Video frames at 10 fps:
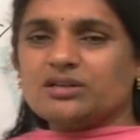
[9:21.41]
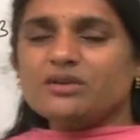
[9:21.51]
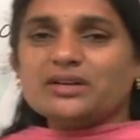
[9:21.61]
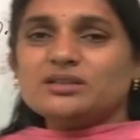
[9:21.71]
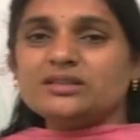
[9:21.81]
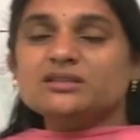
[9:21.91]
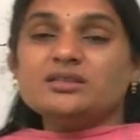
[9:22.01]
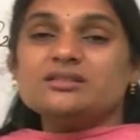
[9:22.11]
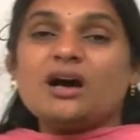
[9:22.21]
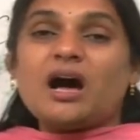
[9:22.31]
Now I think
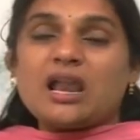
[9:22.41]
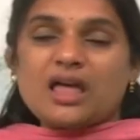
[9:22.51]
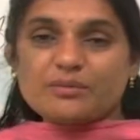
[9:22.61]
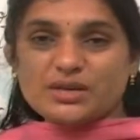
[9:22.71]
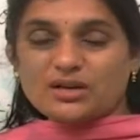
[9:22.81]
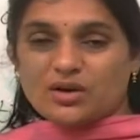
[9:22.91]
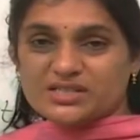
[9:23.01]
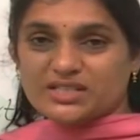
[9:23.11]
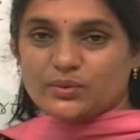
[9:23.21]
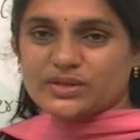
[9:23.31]
these are alarming
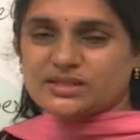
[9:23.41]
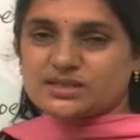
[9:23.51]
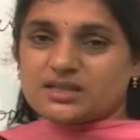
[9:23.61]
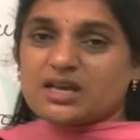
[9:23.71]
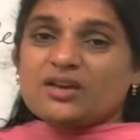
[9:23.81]
consequences.